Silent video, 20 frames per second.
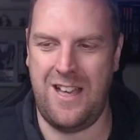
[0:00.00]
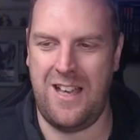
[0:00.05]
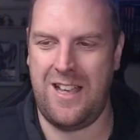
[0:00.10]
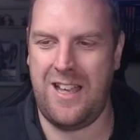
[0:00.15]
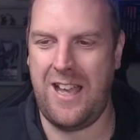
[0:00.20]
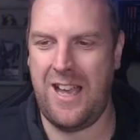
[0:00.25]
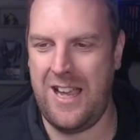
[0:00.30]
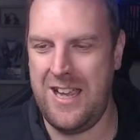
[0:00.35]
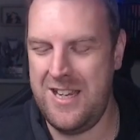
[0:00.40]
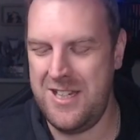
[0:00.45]

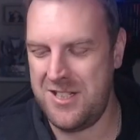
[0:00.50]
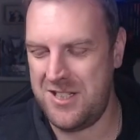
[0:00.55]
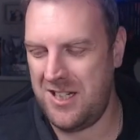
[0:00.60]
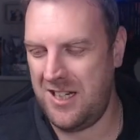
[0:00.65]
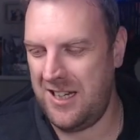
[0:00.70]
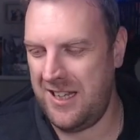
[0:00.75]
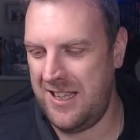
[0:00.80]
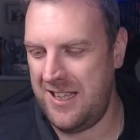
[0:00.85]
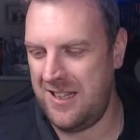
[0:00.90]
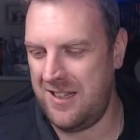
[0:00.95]

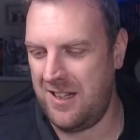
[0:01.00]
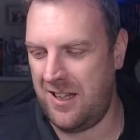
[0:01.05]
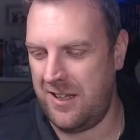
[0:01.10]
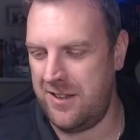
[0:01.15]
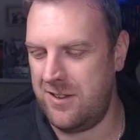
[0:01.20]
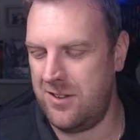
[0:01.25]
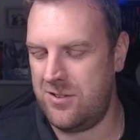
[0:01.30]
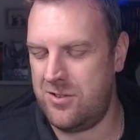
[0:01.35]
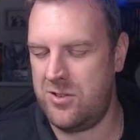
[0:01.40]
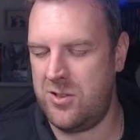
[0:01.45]
Occasionally, like,
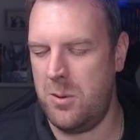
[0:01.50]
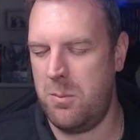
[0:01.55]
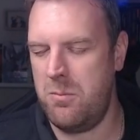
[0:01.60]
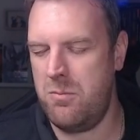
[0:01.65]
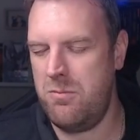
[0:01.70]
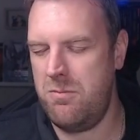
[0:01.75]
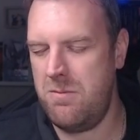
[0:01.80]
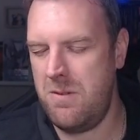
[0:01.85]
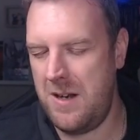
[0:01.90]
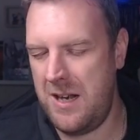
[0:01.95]
there's
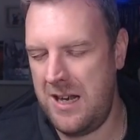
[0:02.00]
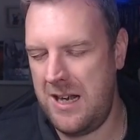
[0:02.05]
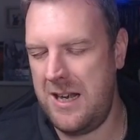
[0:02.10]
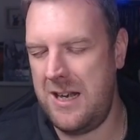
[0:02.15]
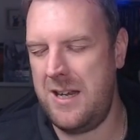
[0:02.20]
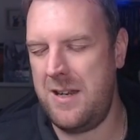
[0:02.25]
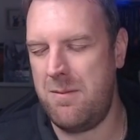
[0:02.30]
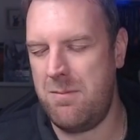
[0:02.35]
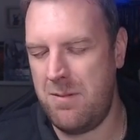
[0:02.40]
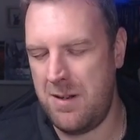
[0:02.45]
some
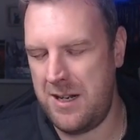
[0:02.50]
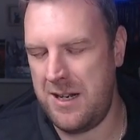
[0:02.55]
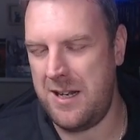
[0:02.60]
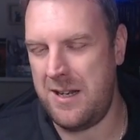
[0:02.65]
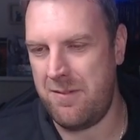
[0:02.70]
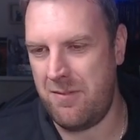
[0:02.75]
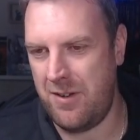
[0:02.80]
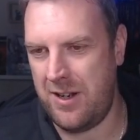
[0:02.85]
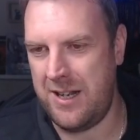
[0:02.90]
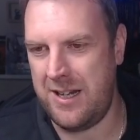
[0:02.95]
really, really,
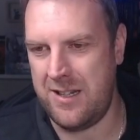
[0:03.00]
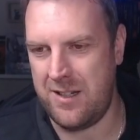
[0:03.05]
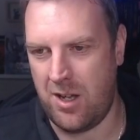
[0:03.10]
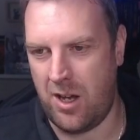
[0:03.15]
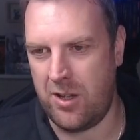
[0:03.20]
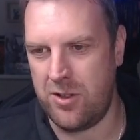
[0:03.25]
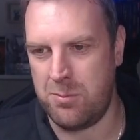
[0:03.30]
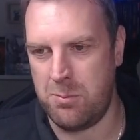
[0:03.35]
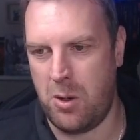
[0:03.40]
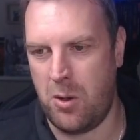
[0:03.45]
really
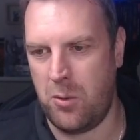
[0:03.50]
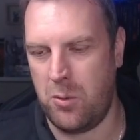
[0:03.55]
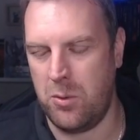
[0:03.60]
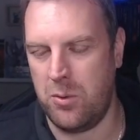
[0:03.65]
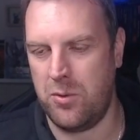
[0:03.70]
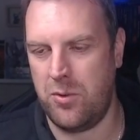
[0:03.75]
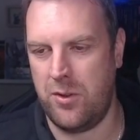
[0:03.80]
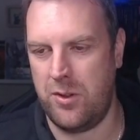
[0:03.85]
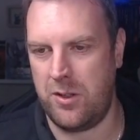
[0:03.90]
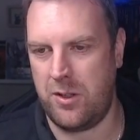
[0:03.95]
nice
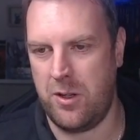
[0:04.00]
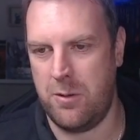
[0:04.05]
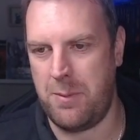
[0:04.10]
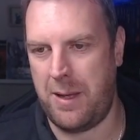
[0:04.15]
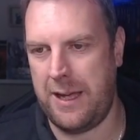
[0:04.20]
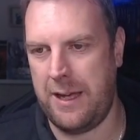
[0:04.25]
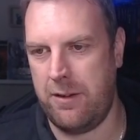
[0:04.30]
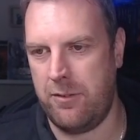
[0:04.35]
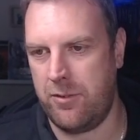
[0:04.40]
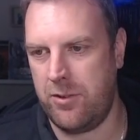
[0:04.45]
models that come
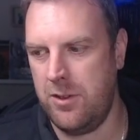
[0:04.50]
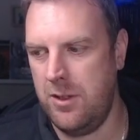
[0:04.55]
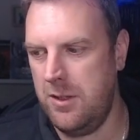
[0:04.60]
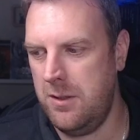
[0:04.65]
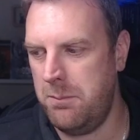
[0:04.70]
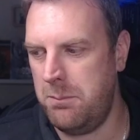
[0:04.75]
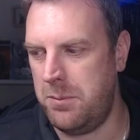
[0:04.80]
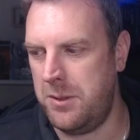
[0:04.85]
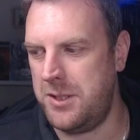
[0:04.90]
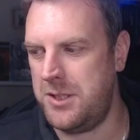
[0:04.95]
out,
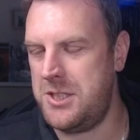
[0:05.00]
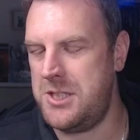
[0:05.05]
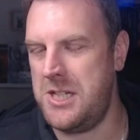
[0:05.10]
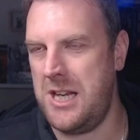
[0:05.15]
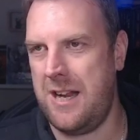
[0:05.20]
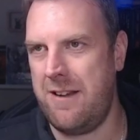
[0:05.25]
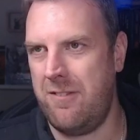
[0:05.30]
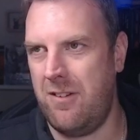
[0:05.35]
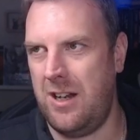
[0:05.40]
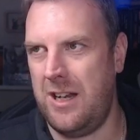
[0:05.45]
but
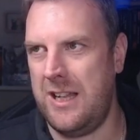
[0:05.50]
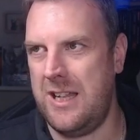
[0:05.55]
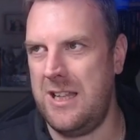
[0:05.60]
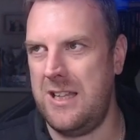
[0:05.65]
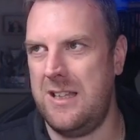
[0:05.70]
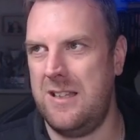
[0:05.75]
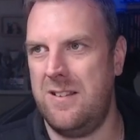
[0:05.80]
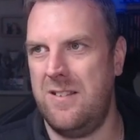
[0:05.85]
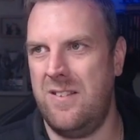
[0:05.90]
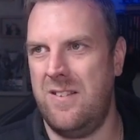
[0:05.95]

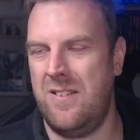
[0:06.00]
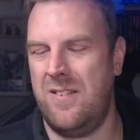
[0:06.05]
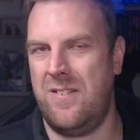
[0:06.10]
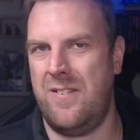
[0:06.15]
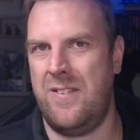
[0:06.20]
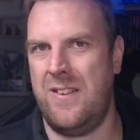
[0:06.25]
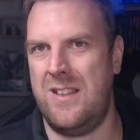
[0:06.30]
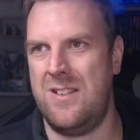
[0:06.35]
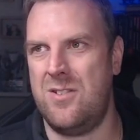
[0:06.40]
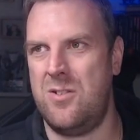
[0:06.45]
generally
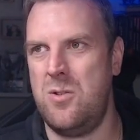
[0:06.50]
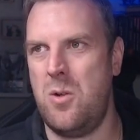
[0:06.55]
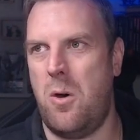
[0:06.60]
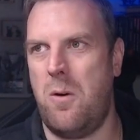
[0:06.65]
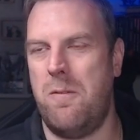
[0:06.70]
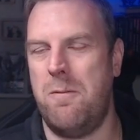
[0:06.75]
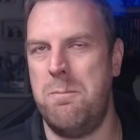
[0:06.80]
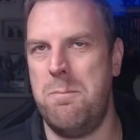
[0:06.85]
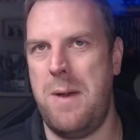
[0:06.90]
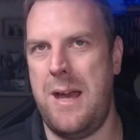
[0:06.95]
there's
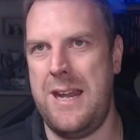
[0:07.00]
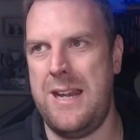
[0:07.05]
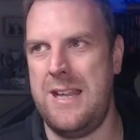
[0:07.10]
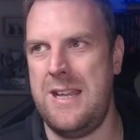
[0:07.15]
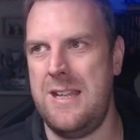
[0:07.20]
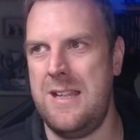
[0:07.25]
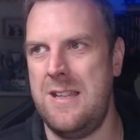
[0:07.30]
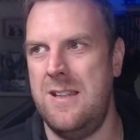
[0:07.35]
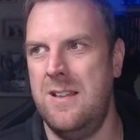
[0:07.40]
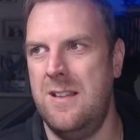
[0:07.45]
not
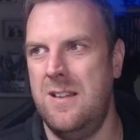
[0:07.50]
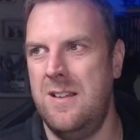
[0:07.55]
many